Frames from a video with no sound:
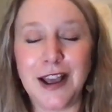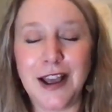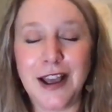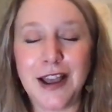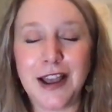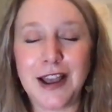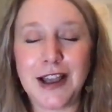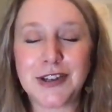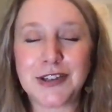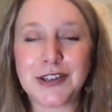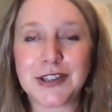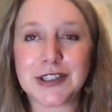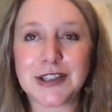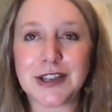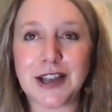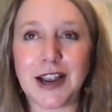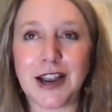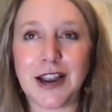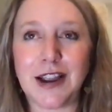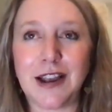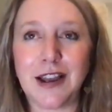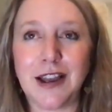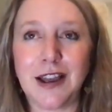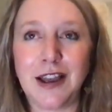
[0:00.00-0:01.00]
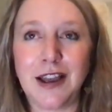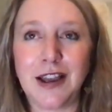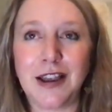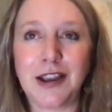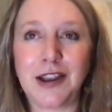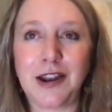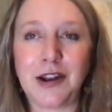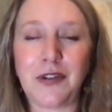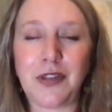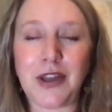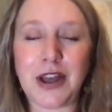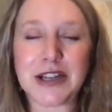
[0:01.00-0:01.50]
It just like you
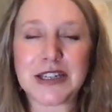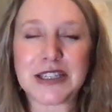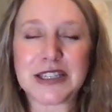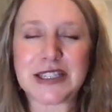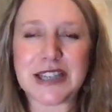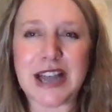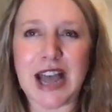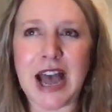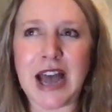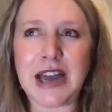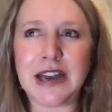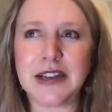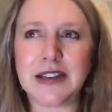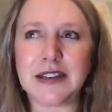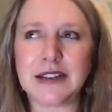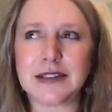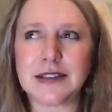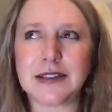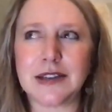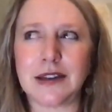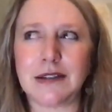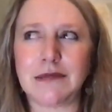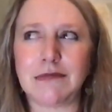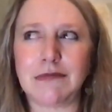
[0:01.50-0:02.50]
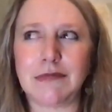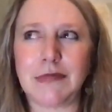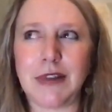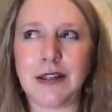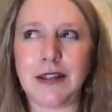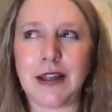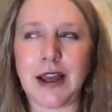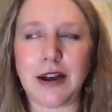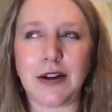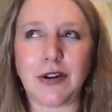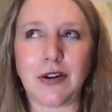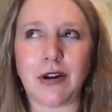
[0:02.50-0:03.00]
know that sadness and and
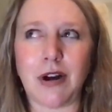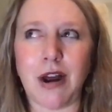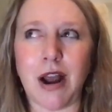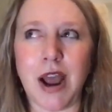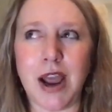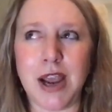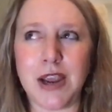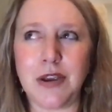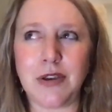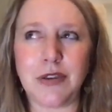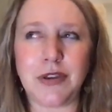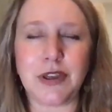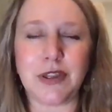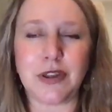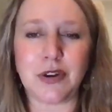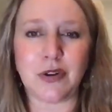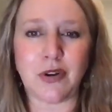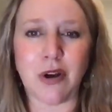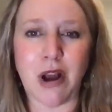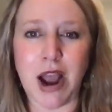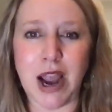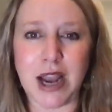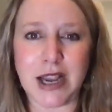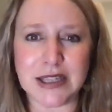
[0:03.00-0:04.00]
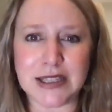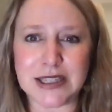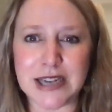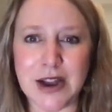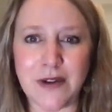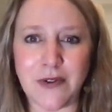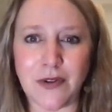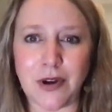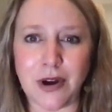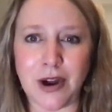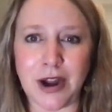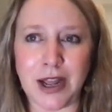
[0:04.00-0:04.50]
that crying you think the crying is
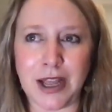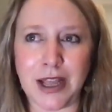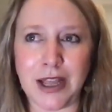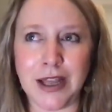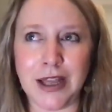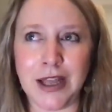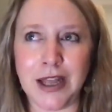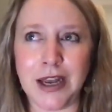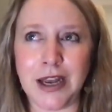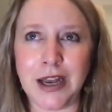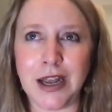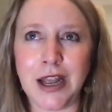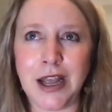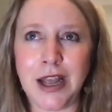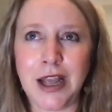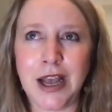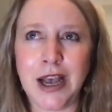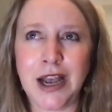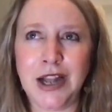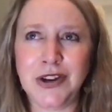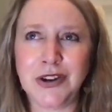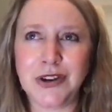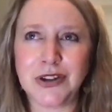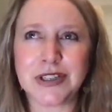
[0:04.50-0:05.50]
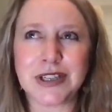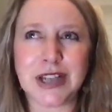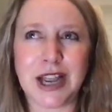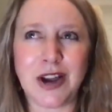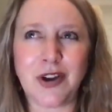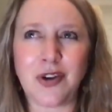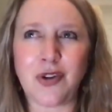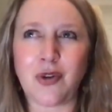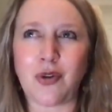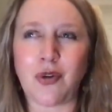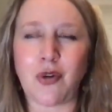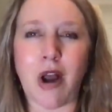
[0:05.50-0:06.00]
never going to end and you're just like
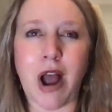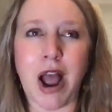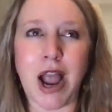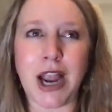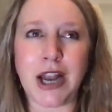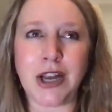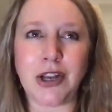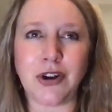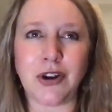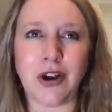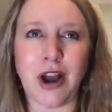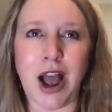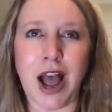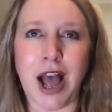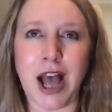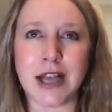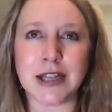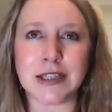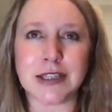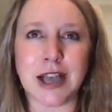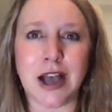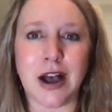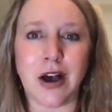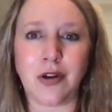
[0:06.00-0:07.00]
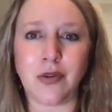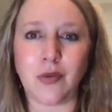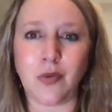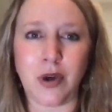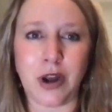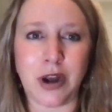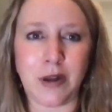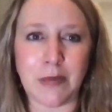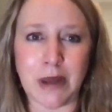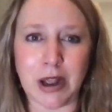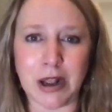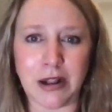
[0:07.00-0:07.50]
crying your eyes out one
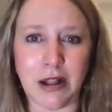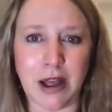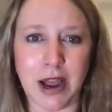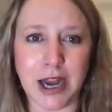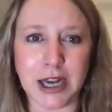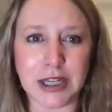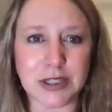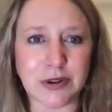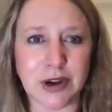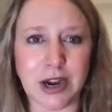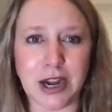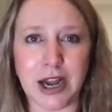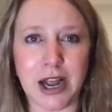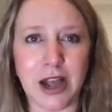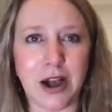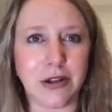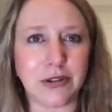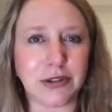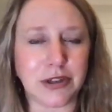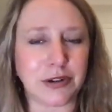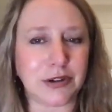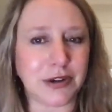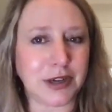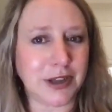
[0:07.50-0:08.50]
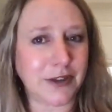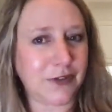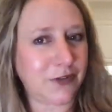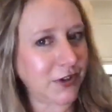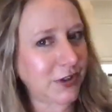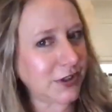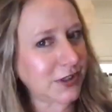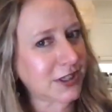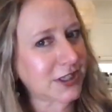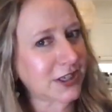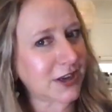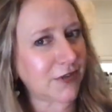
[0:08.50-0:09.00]
of my clients right now literally
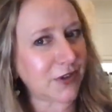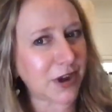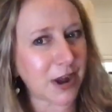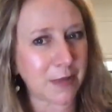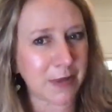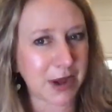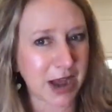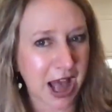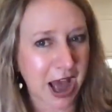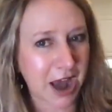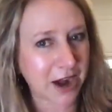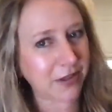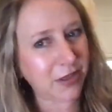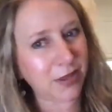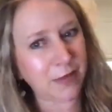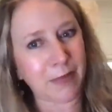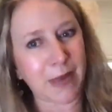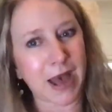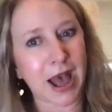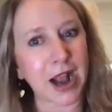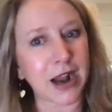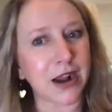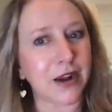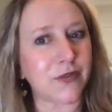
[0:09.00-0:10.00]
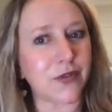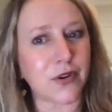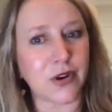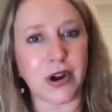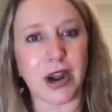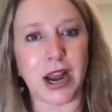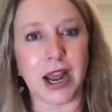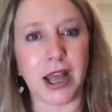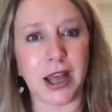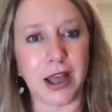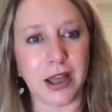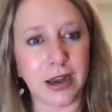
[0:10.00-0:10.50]
feels stuff coming out of the back of her
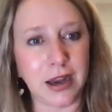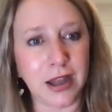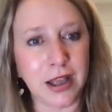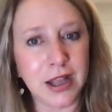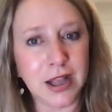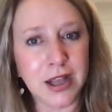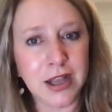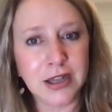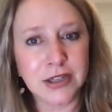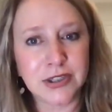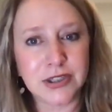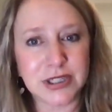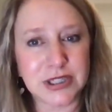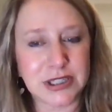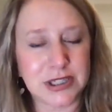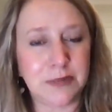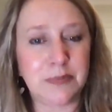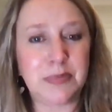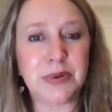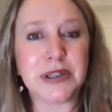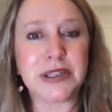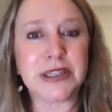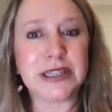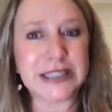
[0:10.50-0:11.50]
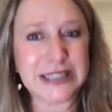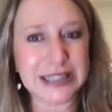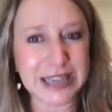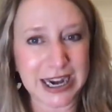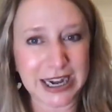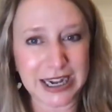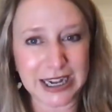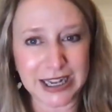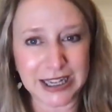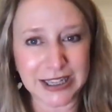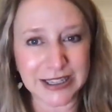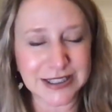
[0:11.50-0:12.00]
head just
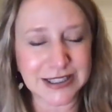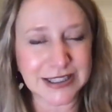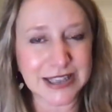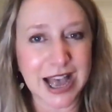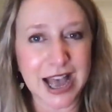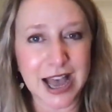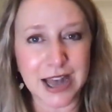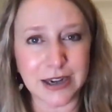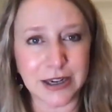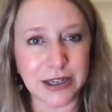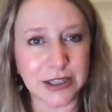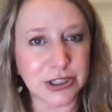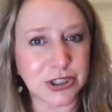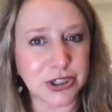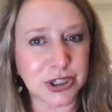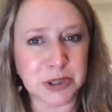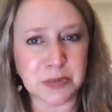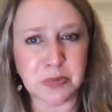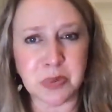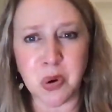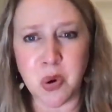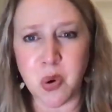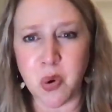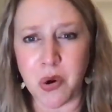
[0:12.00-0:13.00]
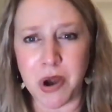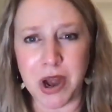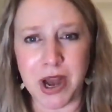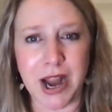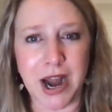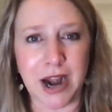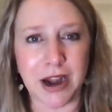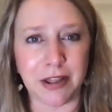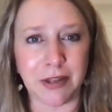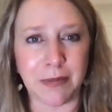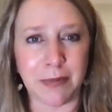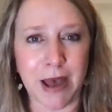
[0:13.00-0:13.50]
debilitating sadness just pouring
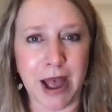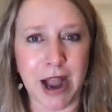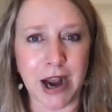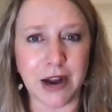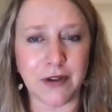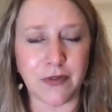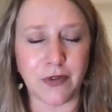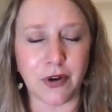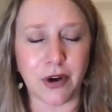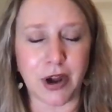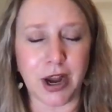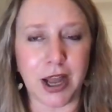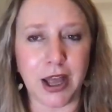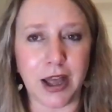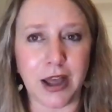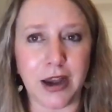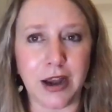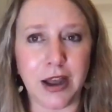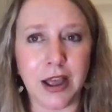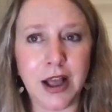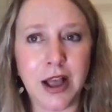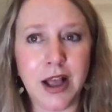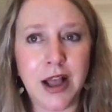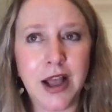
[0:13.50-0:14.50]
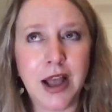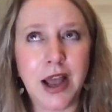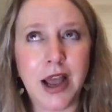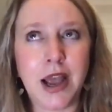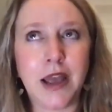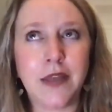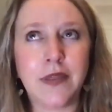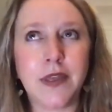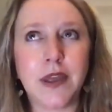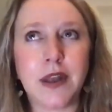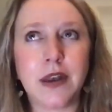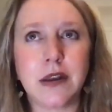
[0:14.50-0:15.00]
out of the back of her head
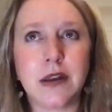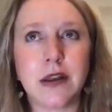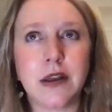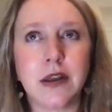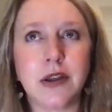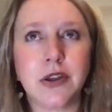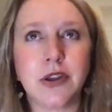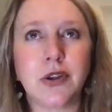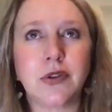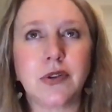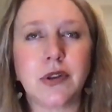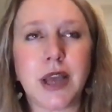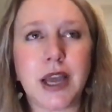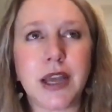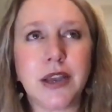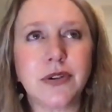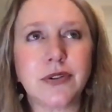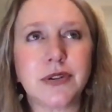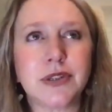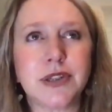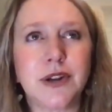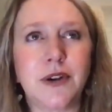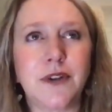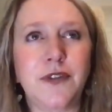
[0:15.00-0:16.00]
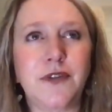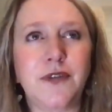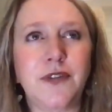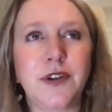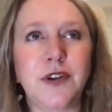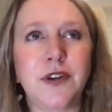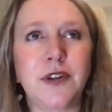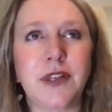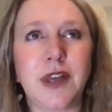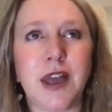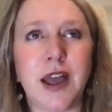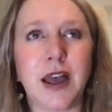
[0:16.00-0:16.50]
and then you let yourself
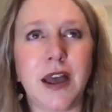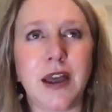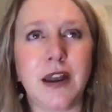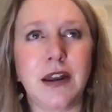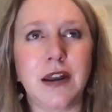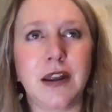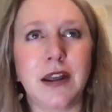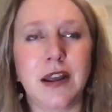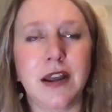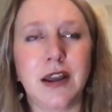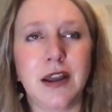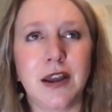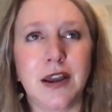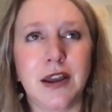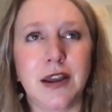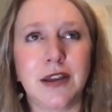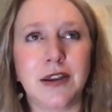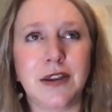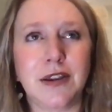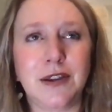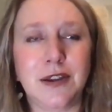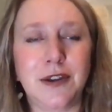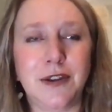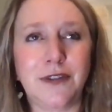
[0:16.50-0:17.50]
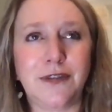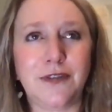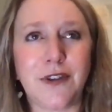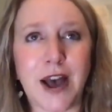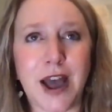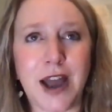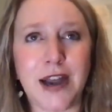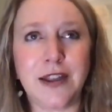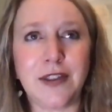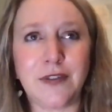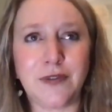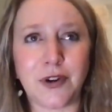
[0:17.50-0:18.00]
feel that you
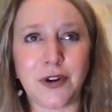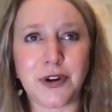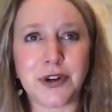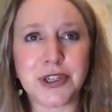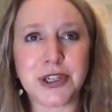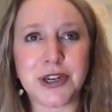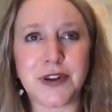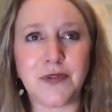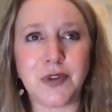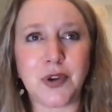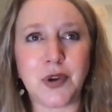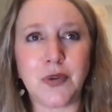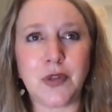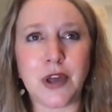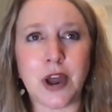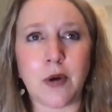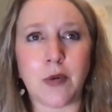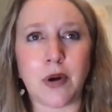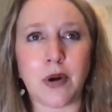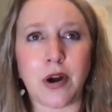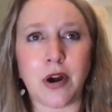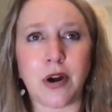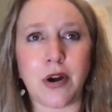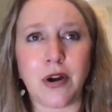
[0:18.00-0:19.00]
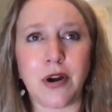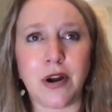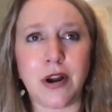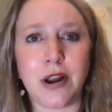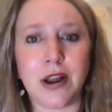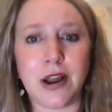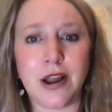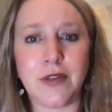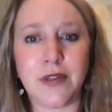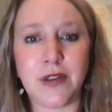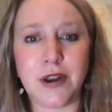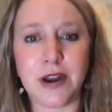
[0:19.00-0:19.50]
find the version of you that were hurt
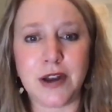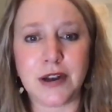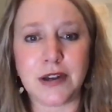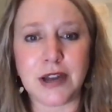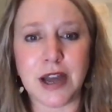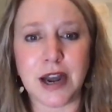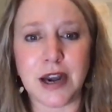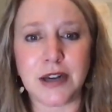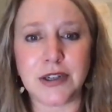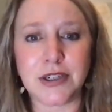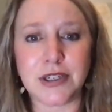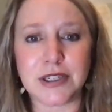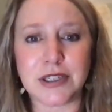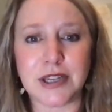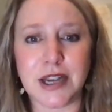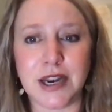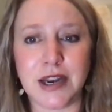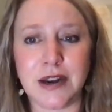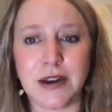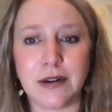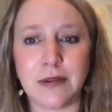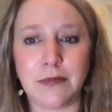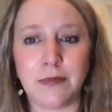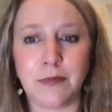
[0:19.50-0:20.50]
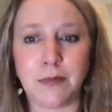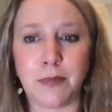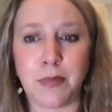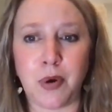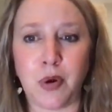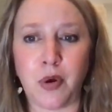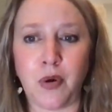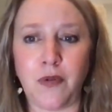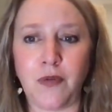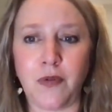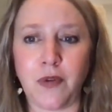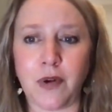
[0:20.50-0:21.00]
and then kind of just like
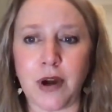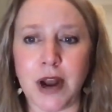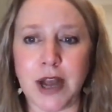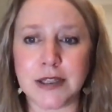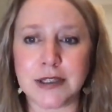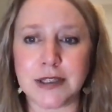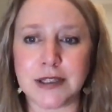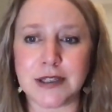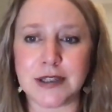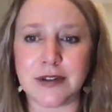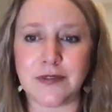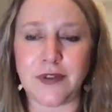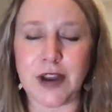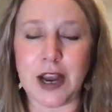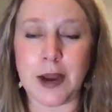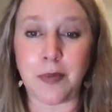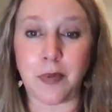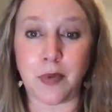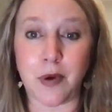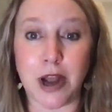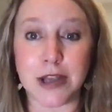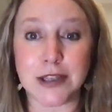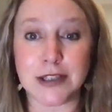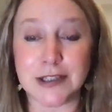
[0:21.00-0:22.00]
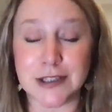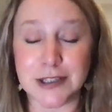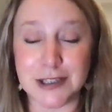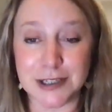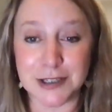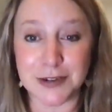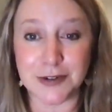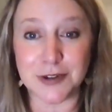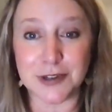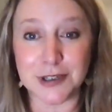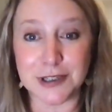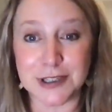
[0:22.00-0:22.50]
pulverizes and vaporizes
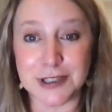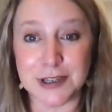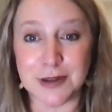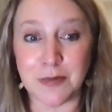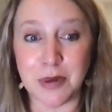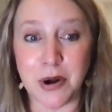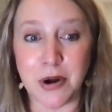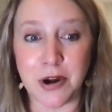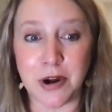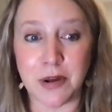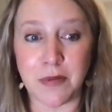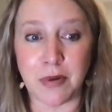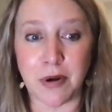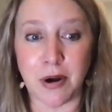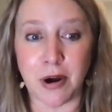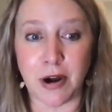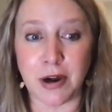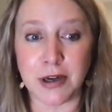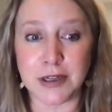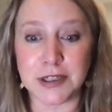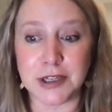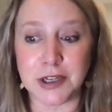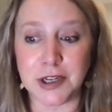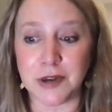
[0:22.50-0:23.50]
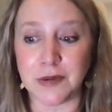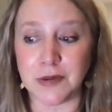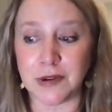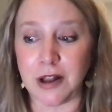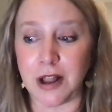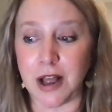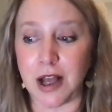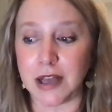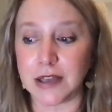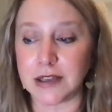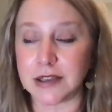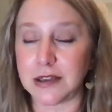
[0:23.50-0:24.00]
into its component parts and you
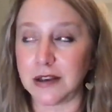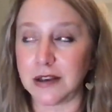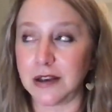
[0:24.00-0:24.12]
realize